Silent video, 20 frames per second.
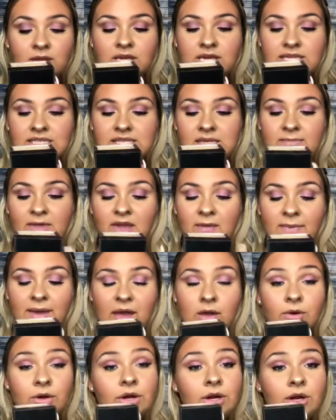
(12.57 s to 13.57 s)
Easy Bake
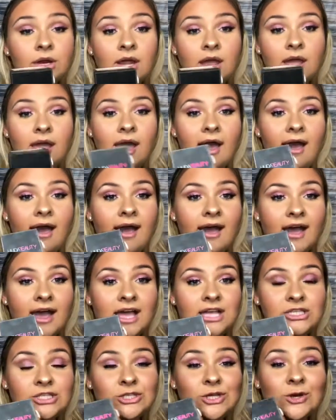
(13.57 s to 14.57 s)
Powder.
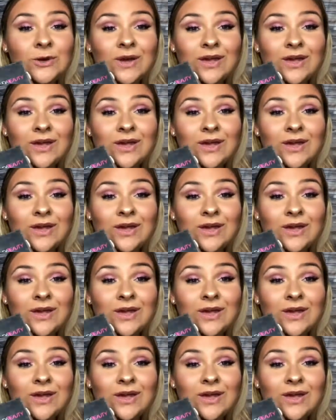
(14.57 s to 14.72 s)
So